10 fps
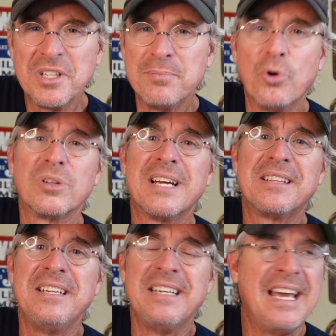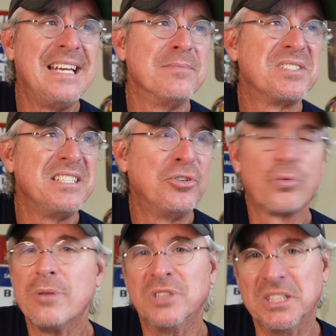it's more like the AMC
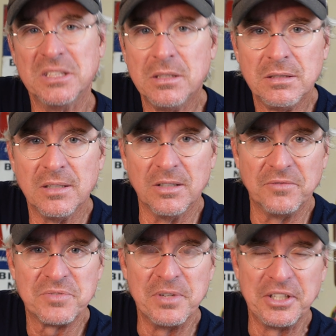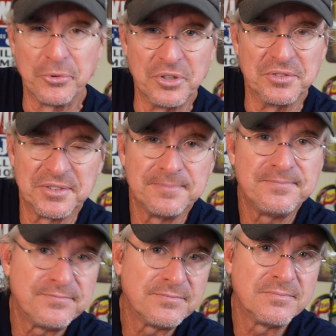Gremlin of spinning reels.
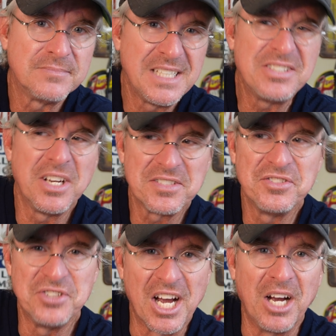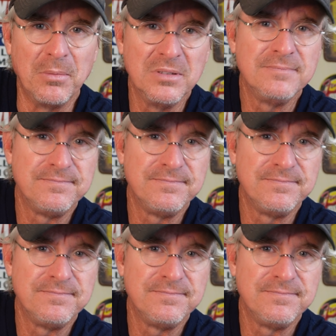It does the job.